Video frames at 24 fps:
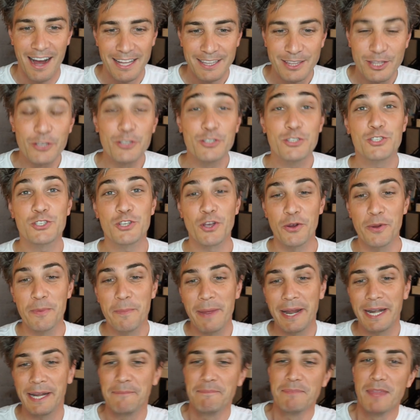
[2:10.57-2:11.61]
There's 2
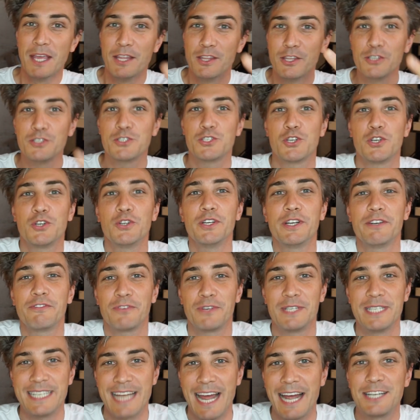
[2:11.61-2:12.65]

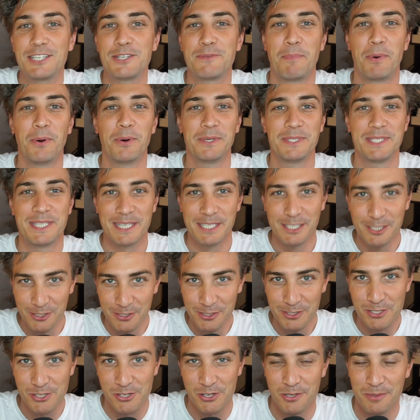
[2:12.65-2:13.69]
different dashboards in
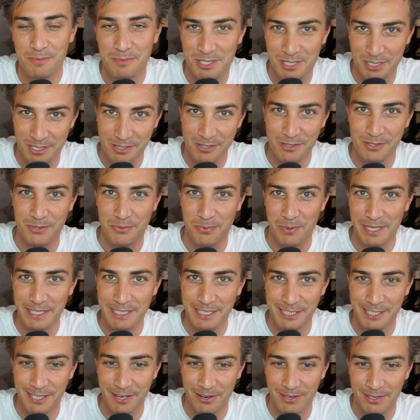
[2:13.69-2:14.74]
YouTube to use when
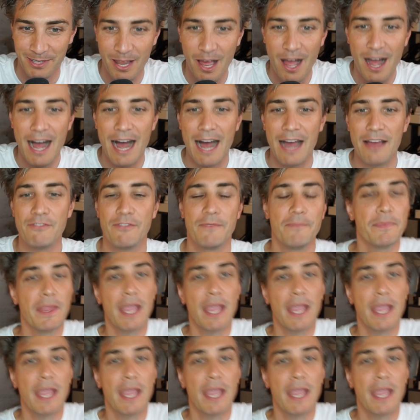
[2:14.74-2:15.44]
you go live.